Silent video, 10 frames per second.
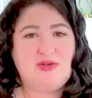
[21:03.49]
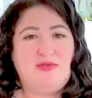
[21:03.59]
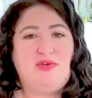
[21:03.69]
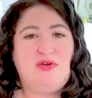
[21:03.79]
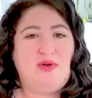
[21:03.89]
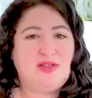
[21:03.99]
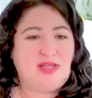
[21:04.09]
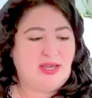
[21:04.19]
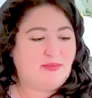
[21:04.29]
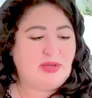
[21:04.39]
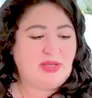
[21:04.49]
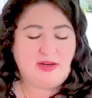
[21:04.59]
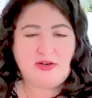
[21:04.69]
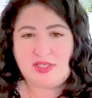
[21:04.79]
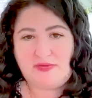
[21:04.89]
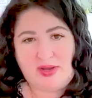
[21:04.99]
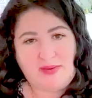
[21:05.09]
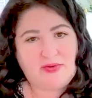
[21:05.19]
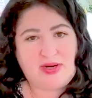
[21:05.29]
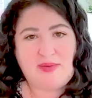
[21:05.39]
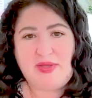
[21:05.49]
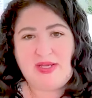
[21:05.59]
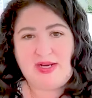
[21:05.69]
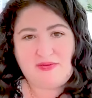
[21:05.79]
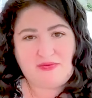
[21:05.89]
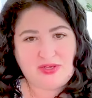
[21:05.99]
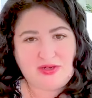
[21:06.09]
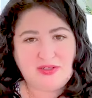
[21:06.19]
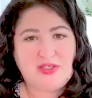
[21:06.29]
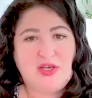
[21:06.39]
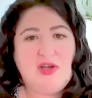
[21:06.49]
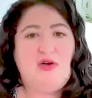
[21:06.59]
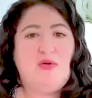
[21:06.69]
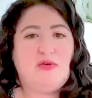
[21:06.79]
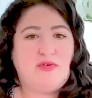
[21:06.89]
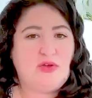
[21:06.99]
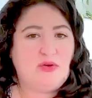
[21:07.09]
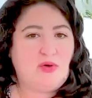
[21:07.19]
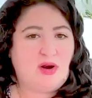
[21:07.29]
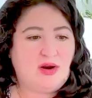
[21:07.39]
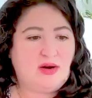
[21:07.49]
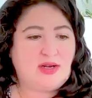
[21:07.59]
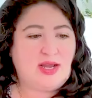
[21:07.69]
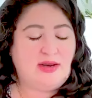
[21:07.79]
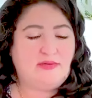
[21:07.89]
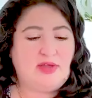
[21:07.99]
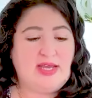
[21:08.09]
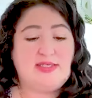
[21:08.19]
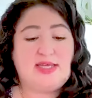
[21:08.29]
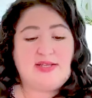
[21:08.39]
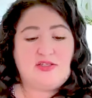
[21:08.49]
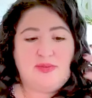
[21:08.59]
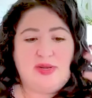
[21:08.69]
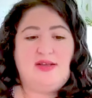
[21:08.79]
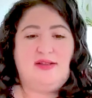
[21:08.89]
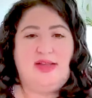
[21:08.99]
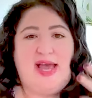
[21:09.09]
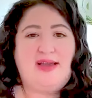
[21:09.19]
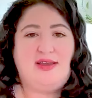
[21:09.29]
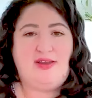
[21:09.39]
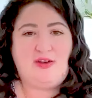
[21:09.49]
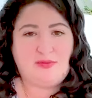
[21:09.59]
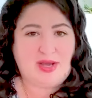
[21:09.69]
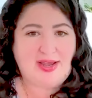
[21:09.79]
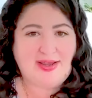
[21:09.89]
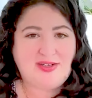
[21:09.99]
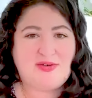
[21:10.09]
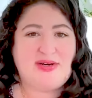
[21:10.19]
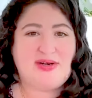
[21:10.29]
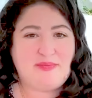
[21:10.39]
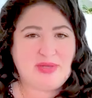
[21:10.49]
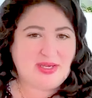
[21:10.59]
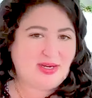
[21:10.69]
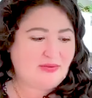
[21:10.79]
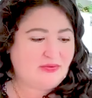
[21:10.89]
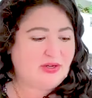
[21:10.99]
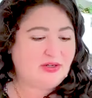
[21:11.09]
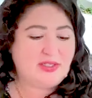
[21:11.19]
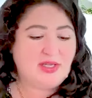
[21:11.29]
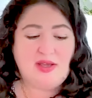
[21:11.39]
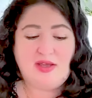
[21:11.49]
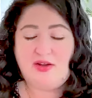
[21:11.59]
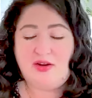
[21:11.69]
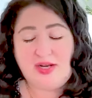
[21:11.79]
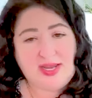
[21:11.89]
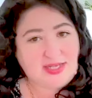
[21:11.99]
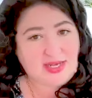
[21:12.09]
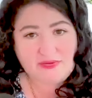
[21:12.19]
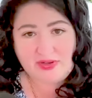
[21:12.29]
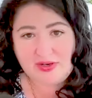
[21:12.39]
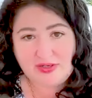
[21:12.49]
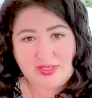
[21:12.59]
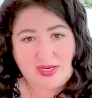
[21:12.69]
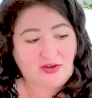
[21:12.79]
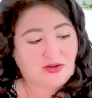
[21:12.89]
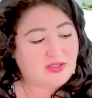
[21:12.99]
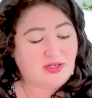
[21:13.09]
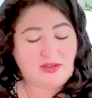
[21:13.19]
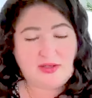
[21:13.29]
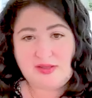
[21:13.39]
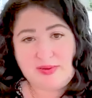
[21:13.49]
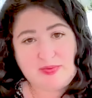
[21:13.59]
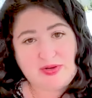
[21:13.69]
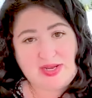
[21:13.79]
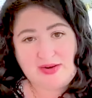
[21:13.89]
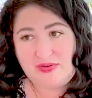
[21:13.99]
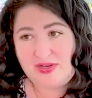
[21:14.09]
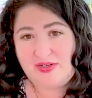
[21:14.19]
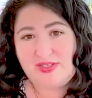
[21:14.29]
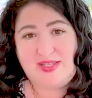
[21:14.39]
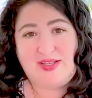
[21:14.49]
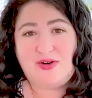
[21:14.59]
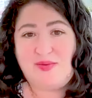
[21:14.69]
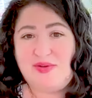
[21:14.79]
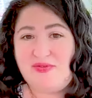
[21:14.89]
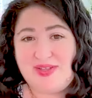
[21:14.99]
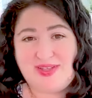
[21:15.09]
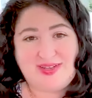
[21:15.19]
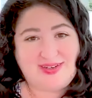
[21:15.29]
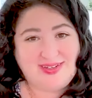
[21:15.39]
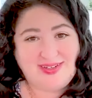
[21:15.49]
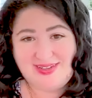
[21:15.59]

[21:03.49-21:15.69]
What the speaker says: So if you are like beating yourself up for not being at eight figures, or if you are kind of exacerbating lack in your mind around not being at eight figures, you're going to get to eight figures and you're going to start looking at the people at nine figures, and then you're going to be feeling